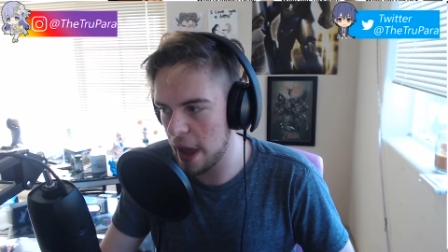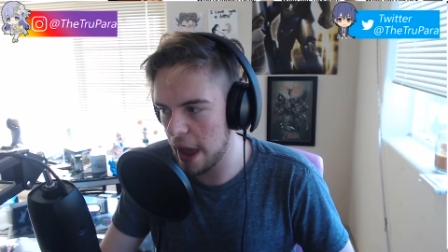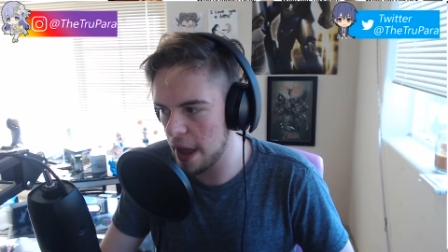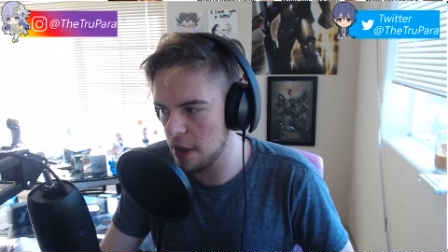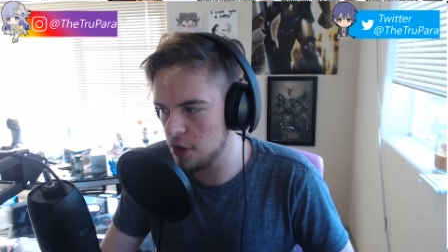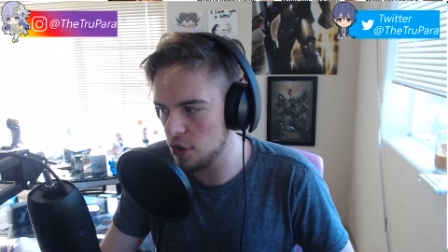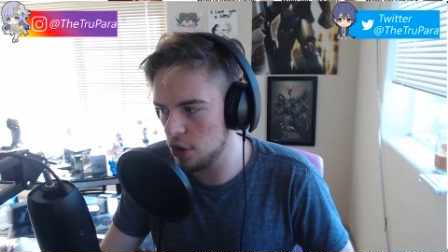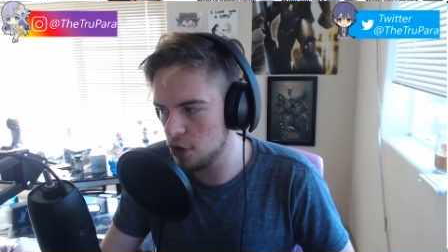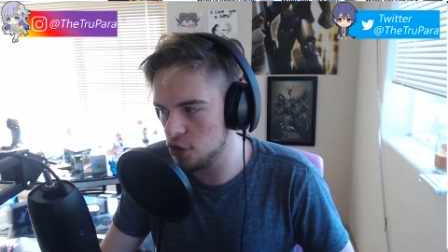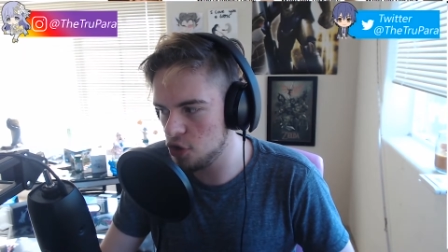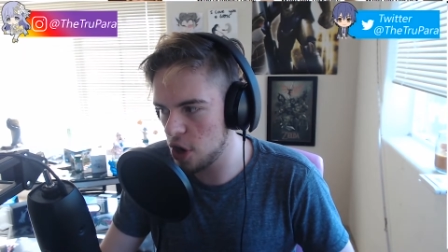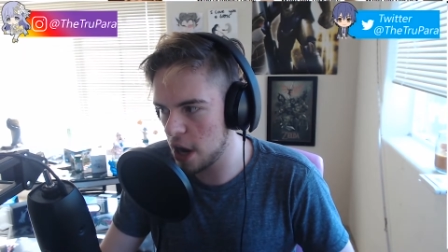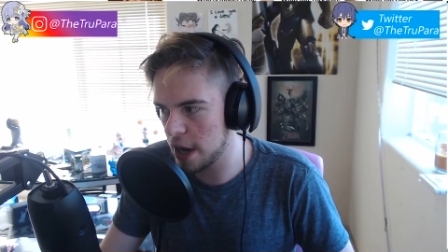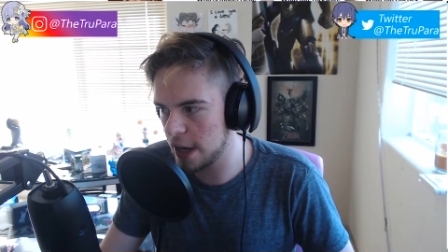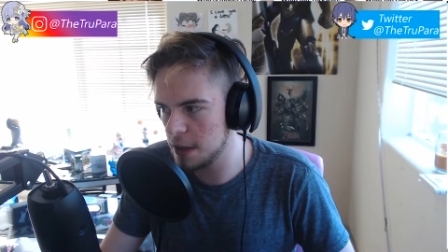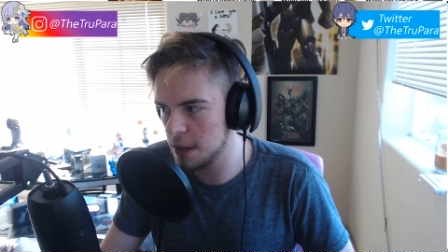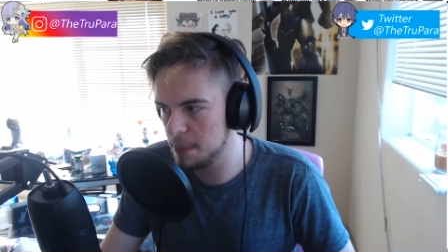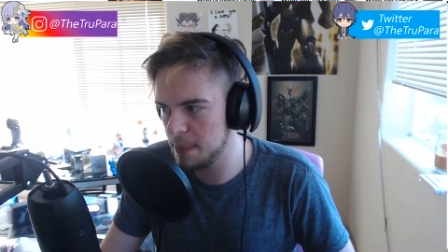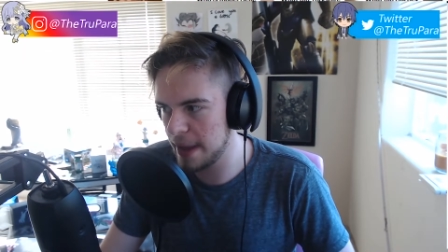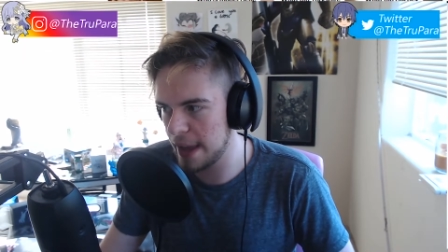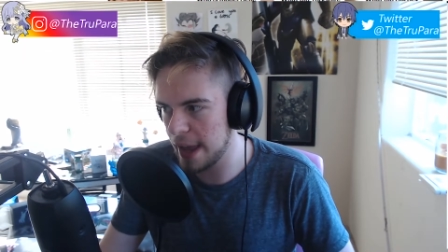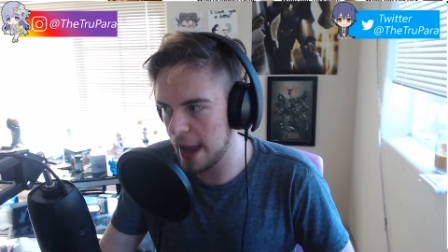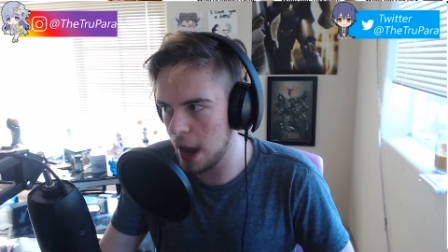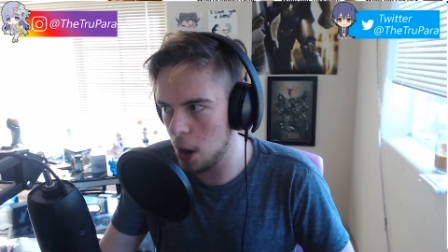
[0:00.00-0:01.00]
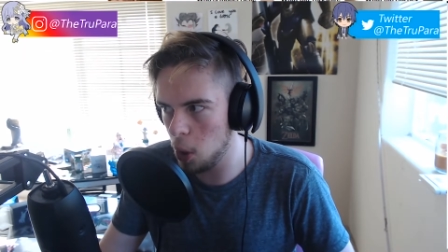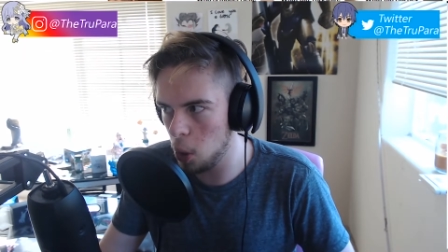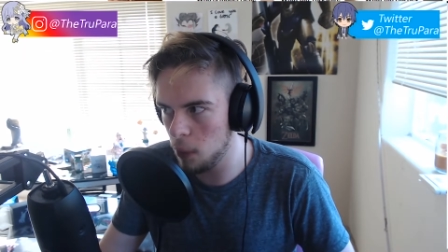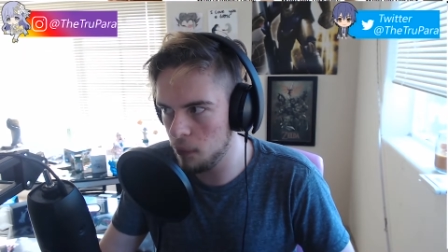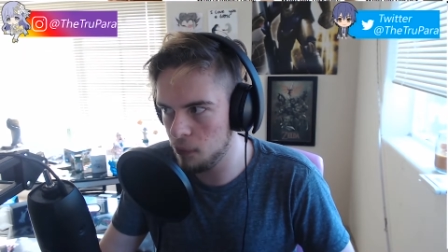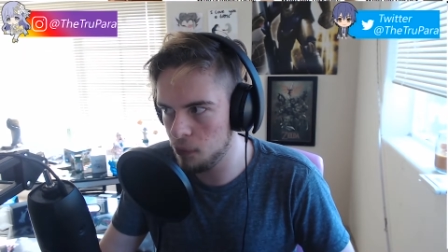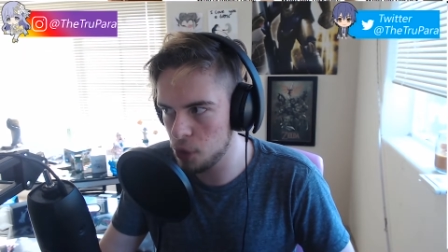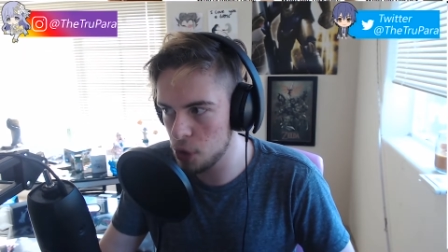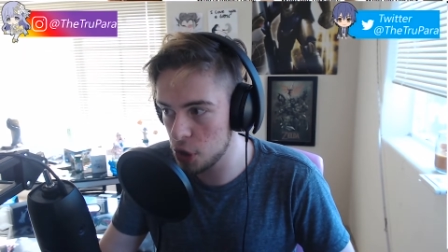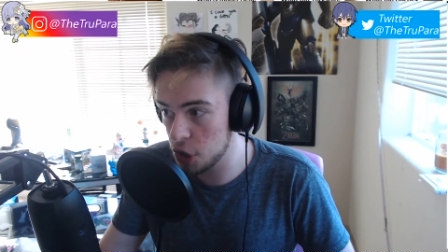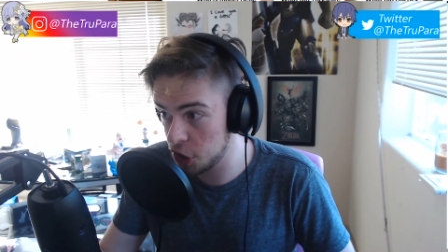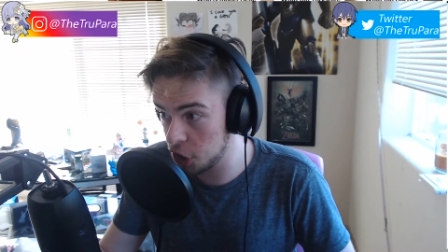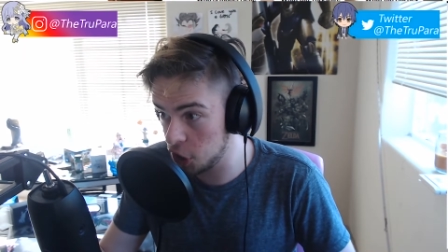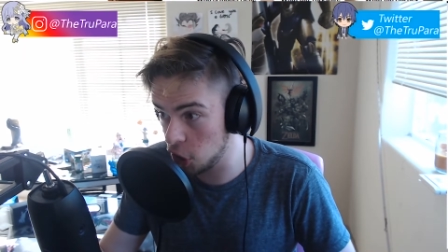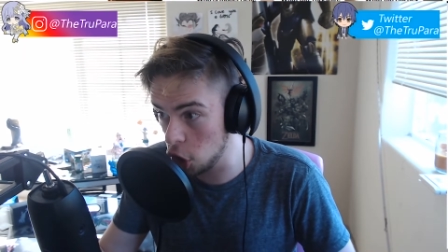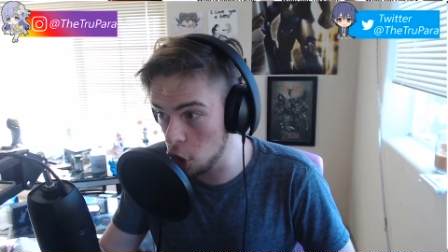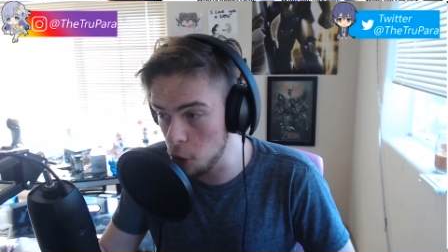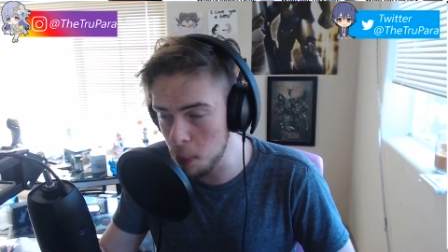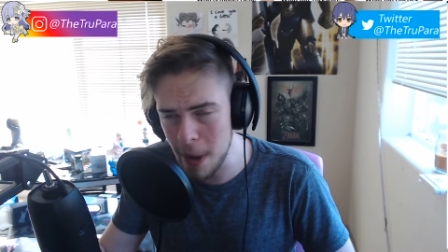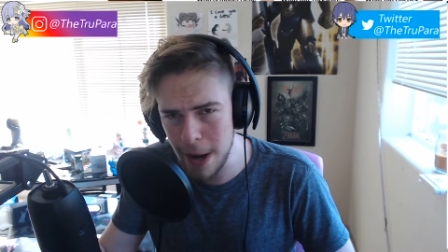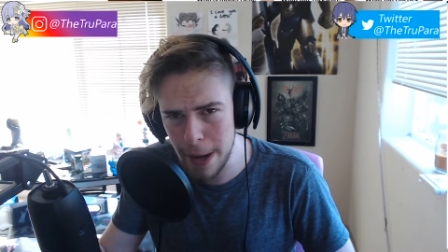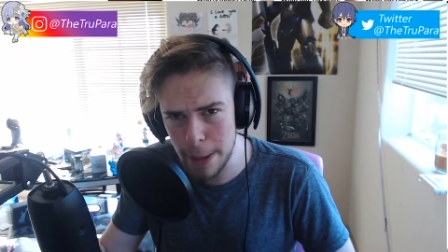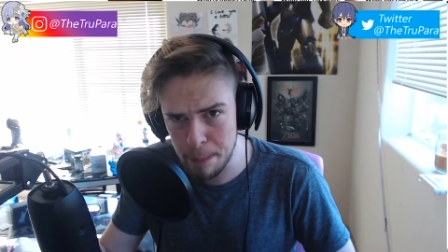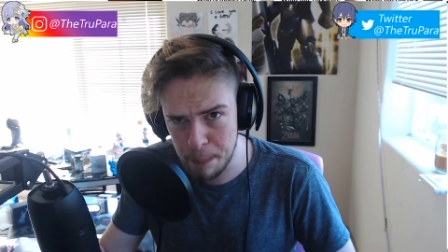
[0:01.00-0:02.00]
and you're trying to be a helpful
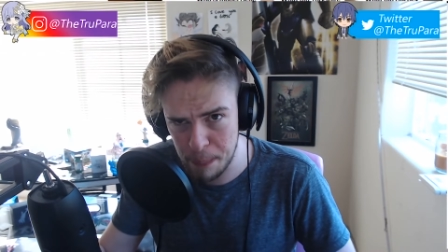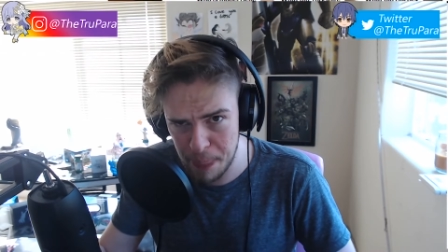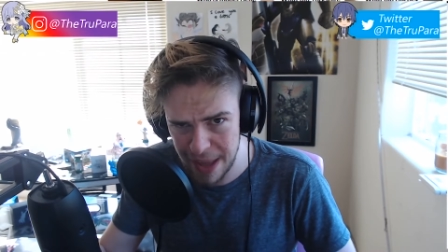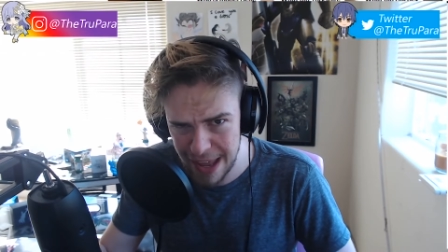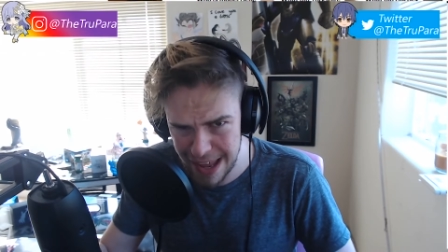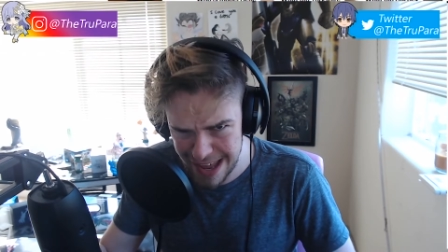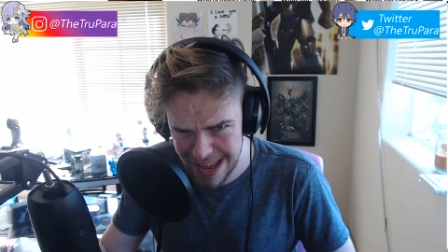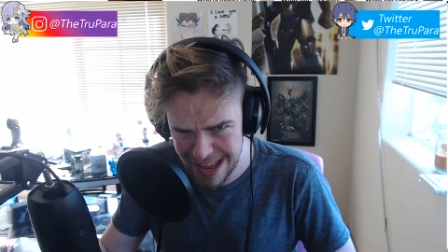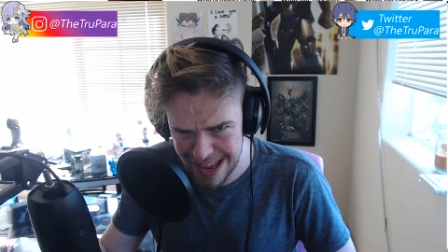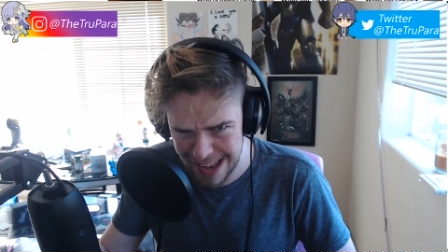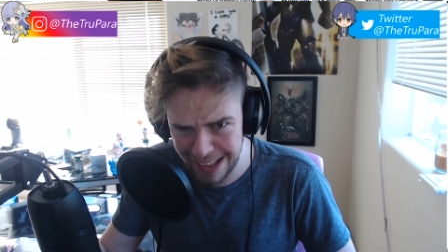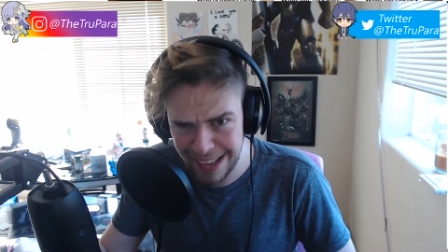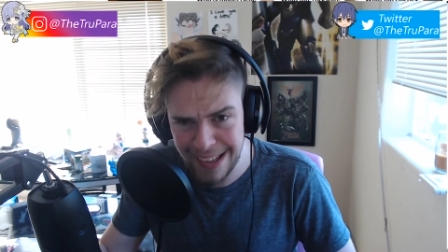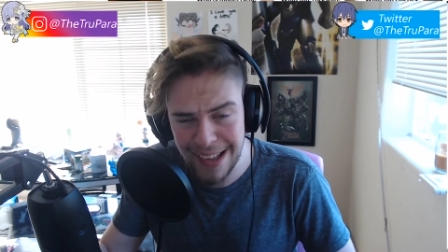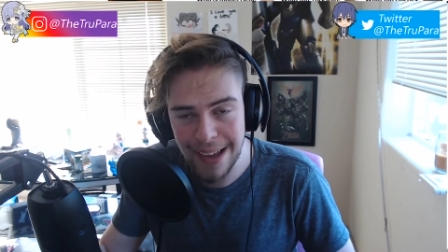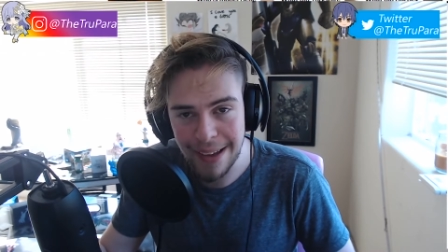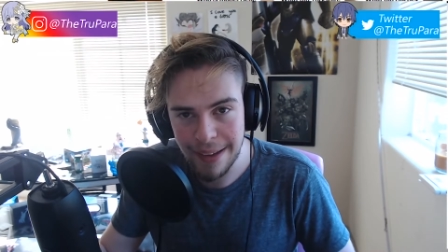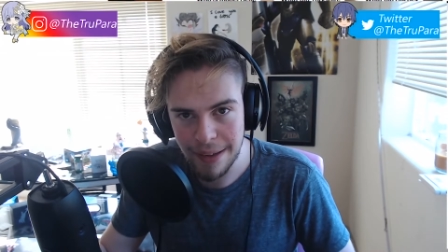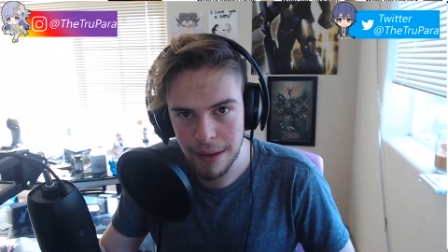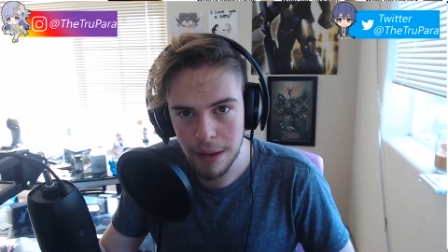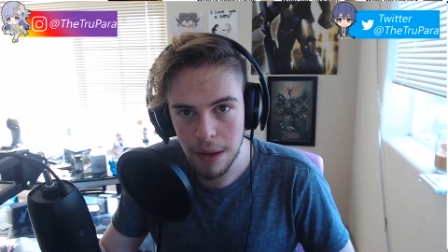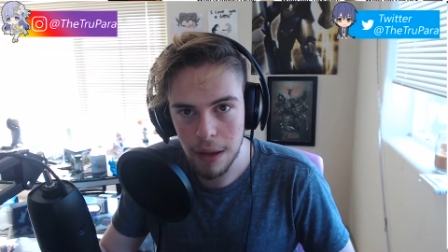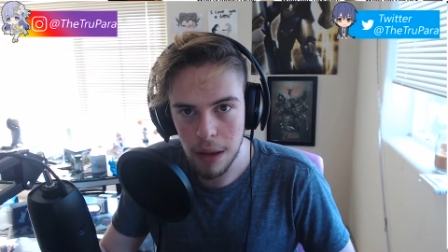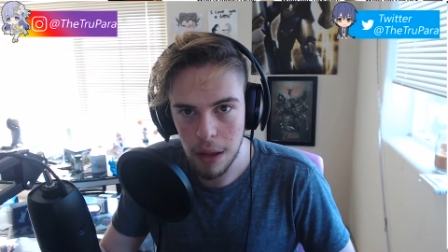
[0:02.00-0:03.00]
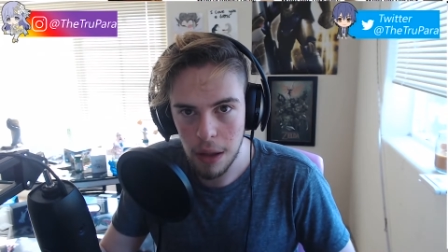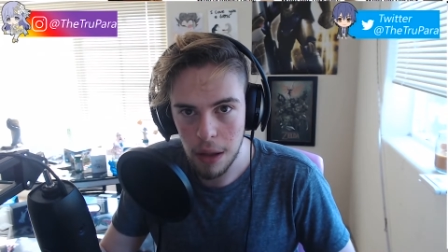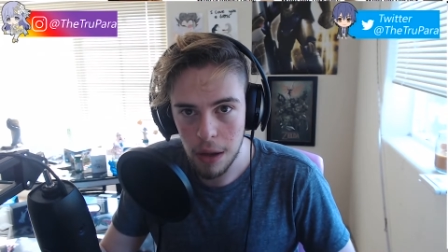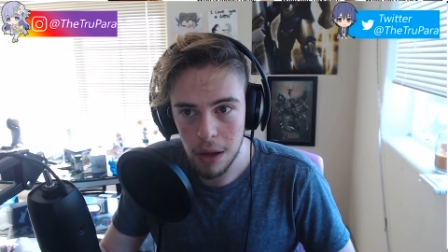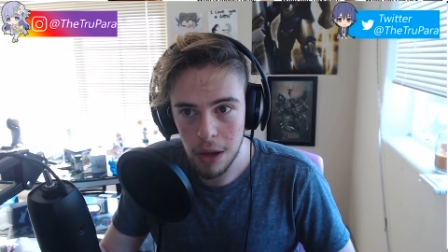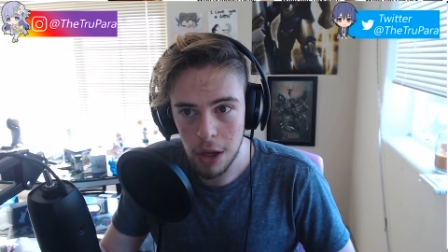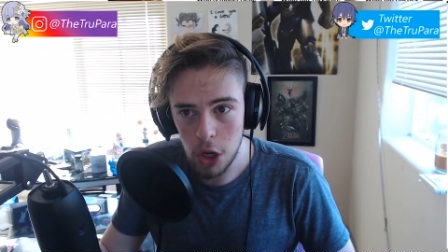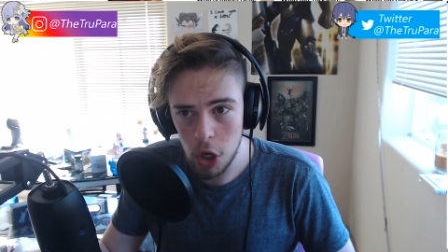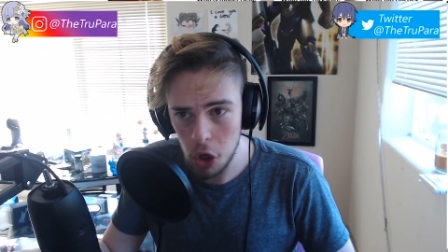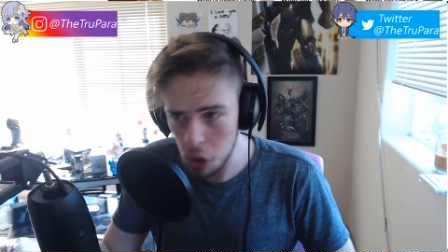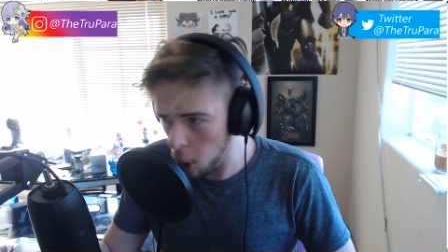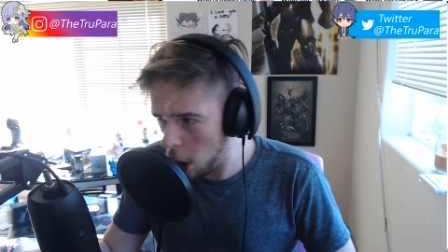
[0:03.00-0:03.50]
human being who